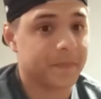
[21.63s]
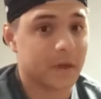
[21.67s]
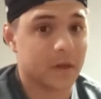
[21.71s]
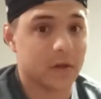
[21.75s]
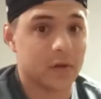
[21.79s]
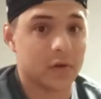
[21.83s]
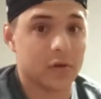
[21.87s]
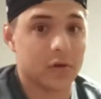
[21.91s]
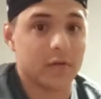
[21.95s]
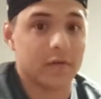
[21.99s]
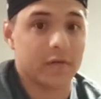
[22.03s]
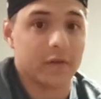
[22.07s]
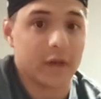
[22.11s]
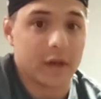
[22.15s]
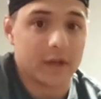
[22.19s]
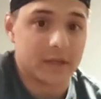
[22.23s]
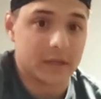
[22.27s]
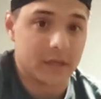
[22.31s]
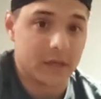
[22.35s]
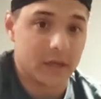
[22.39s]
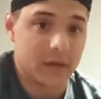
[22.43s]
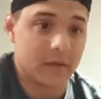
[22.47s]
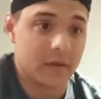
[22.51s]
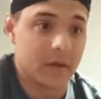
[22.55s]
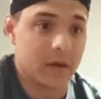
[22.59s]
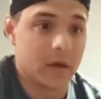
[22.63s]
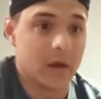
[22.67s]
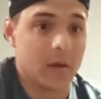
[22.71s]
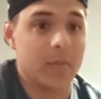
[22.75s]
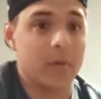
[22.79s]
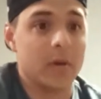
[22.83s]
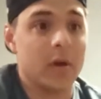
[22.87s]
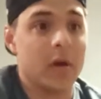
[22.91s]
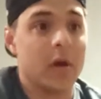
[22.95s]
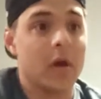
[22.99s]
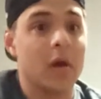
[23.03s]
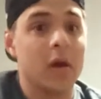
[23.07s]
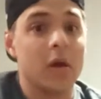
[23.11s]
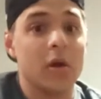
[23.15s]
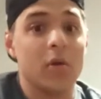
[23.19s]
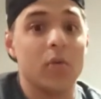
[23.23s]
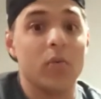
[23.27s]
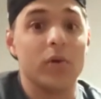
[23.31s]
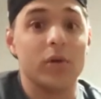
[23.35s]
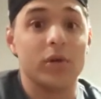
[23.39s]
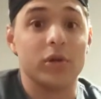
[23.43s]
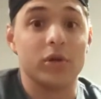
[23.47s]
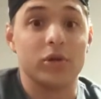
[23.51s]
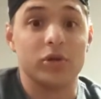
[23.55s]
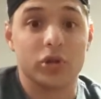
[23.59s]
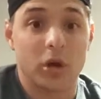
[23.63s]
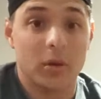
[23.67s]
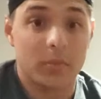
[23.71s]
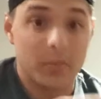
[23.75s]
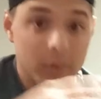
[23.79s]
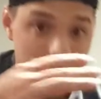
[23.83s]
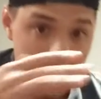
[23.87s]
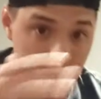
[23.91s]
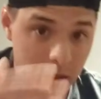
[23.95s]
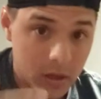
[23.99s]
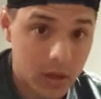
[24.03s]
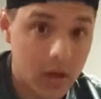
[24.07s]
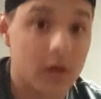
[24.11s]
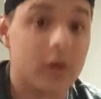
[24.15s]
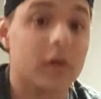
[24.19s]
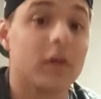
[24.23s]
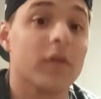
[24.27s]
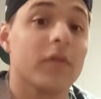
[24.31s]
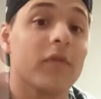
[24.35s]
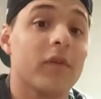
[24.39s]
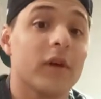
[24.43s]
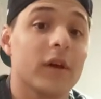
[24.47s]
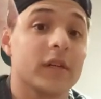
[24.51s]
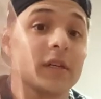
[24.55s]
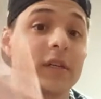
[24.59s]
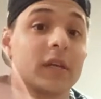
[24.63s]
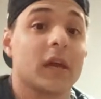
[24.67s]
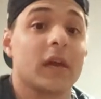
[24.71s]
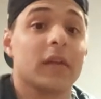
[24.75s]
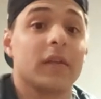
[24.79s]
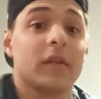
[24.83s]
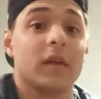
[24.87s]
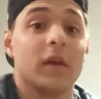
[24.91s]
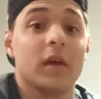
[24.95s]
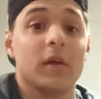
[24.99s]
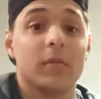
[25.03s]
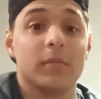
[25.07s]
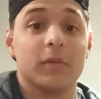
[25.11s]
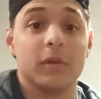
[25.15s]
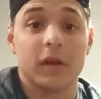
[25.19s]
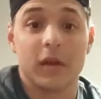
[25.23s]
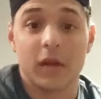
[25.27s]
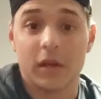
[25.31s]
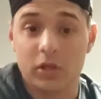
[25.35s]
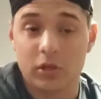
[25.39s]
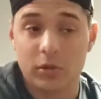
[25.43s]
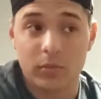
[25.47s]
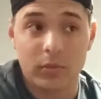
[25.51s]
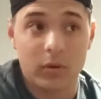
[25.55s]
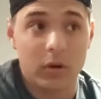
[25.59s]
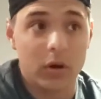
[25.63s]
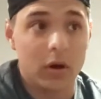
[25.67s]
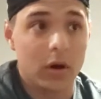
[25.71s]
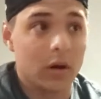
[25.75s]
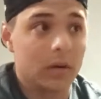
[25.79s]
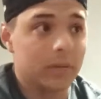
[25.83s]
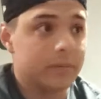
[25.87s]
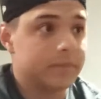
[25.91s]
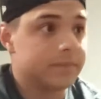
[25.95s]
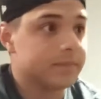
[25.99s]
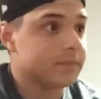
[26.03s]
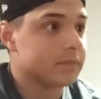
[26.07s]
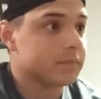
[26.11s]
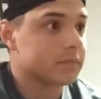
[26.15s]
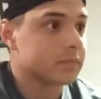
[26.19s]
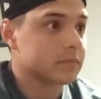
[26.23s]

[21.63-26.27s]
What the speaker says: You know, you're flexing at the hip. When you're jumping, you're flexing at the hip to catch a ball.